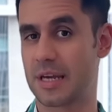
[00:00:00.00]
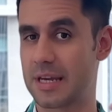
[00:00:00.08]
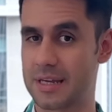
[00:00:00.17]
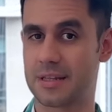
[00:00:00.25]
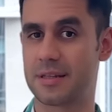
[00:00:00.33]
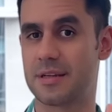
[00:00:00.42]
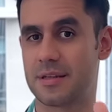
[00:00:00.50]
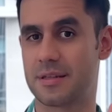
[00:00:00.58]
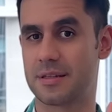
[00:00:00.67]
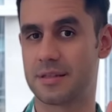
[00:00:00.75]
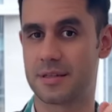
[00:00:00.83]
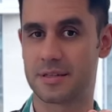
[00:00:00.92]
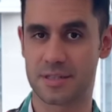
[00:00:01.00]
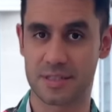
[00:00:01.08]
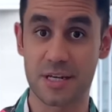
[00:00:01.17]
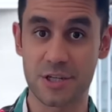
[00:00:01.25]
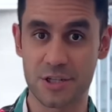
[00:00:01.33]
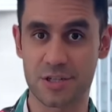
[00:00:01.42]
in the
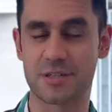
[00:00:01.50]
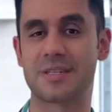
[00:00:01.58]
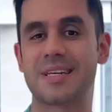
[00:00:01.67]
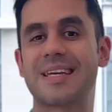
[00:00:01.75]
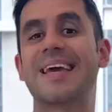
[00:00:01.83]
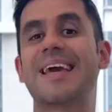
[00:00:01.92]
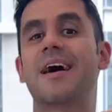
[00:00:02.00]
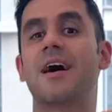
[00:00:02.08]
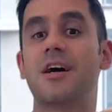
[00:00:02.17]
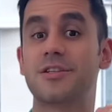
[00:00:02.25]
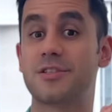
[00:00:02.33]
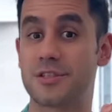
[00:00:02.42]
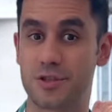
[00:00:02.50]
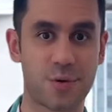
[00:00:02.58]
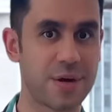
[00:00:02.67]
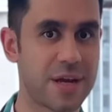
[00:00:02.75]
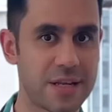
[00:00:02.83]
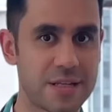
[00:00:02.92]
stations, on the
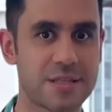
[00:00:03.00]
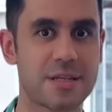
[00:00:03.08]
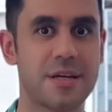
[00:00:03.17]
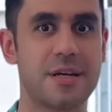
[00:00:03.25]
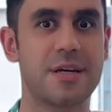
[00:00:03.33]
trains.